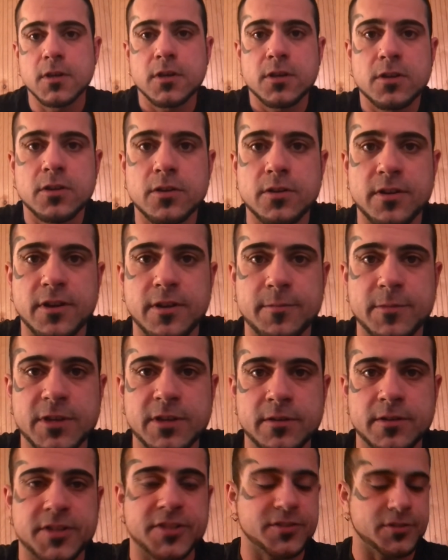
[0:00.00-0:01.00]
you know what I
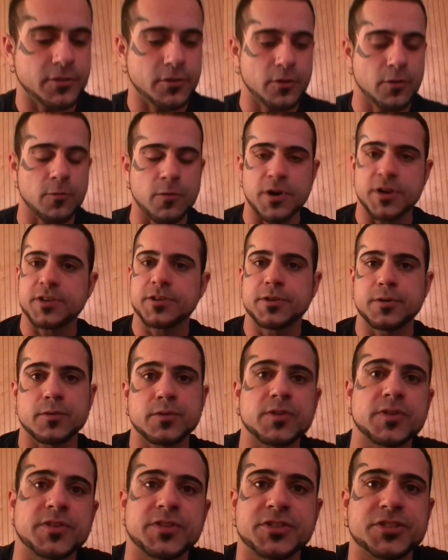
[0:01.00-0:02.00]
mean? Because you don't want to go
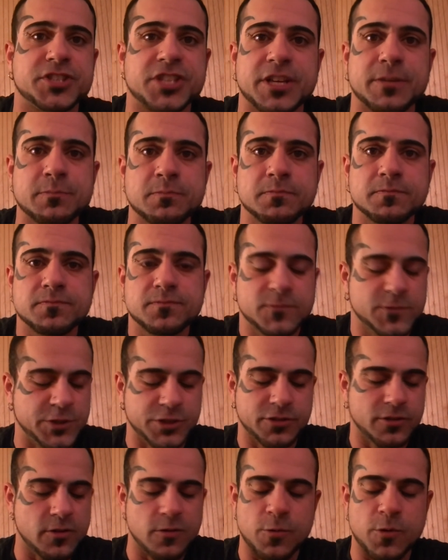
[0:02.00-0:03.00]
to the gym.
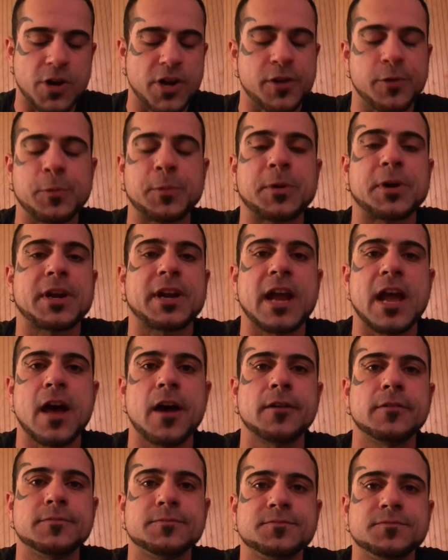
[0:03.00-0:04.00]
You don't want to work
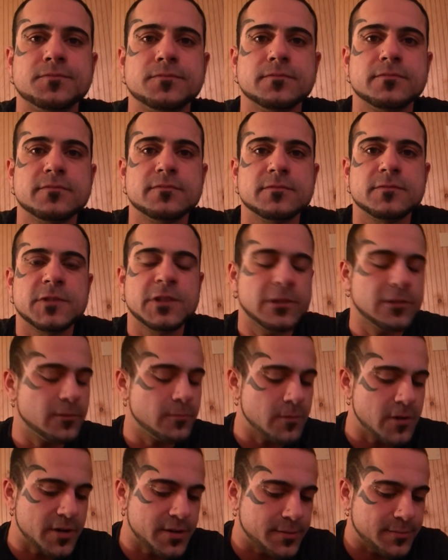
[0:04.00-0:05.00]
out. You
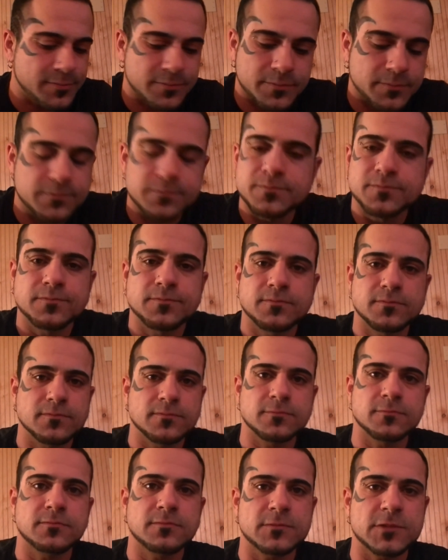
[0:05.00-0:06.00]
don't want
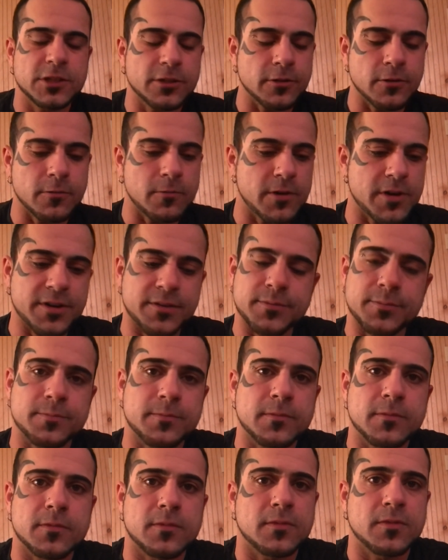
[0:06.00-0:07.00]

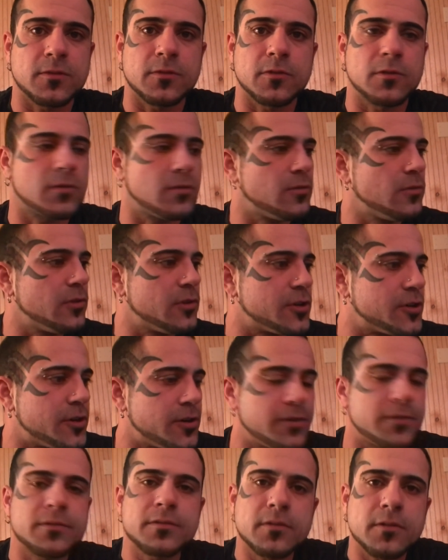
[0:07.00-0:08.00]
to
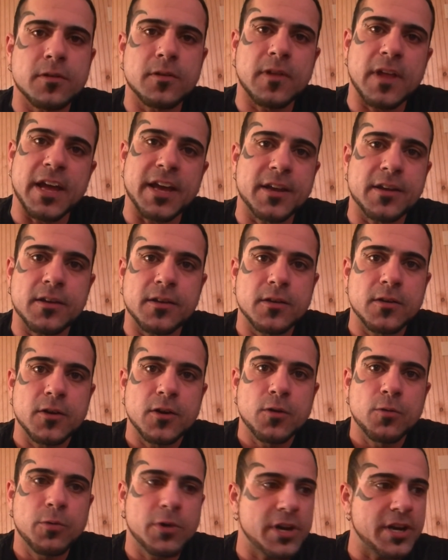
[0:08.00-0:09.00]
learn, like,
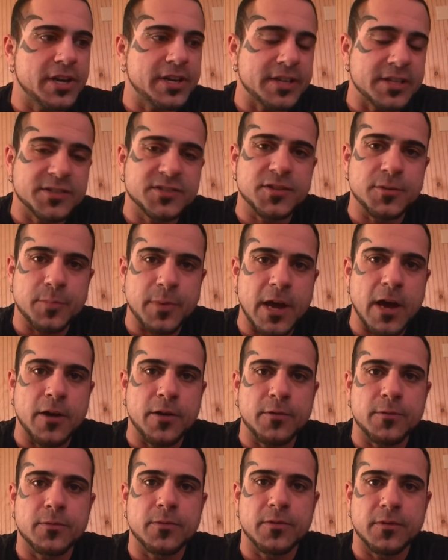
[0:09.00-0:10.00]
what it is
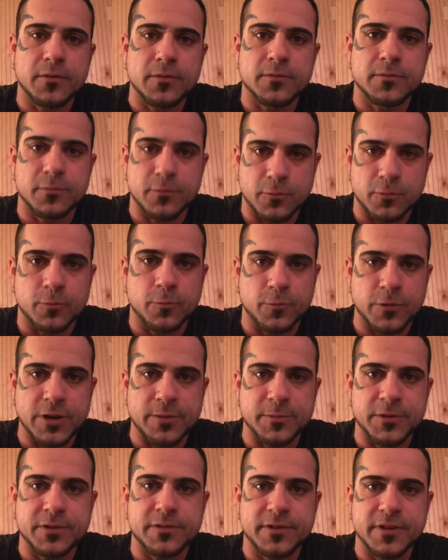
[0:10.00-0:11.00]
about
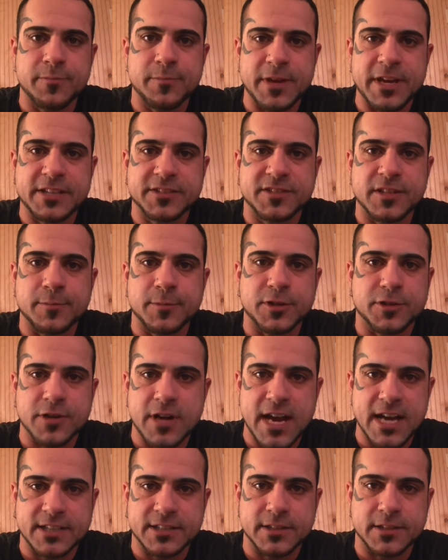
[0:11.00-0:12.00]
women that makes them
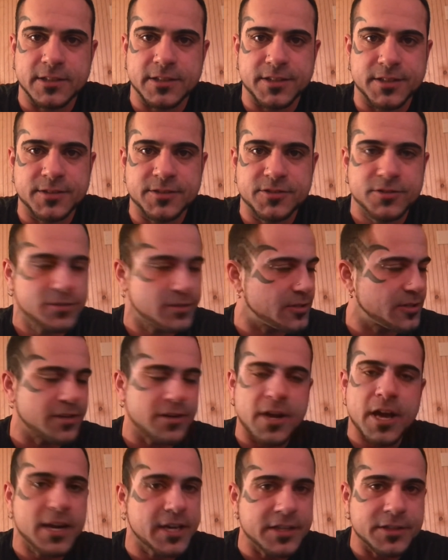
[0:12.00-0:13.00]
attracted to us.
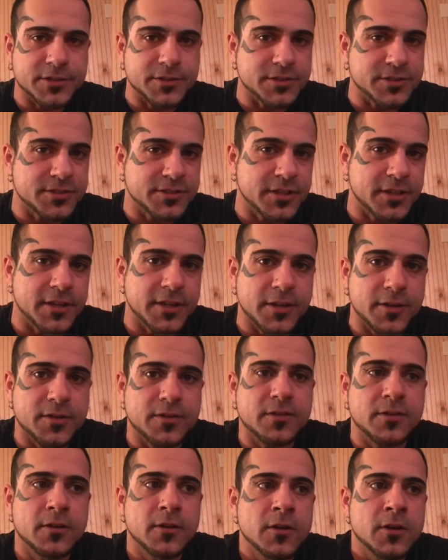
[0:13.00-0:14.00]
You're not interested
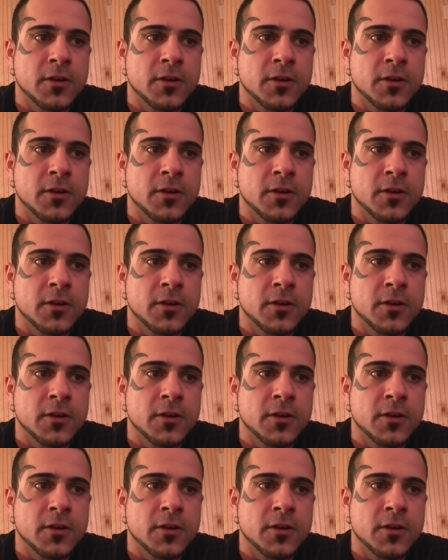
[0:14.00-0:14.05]
in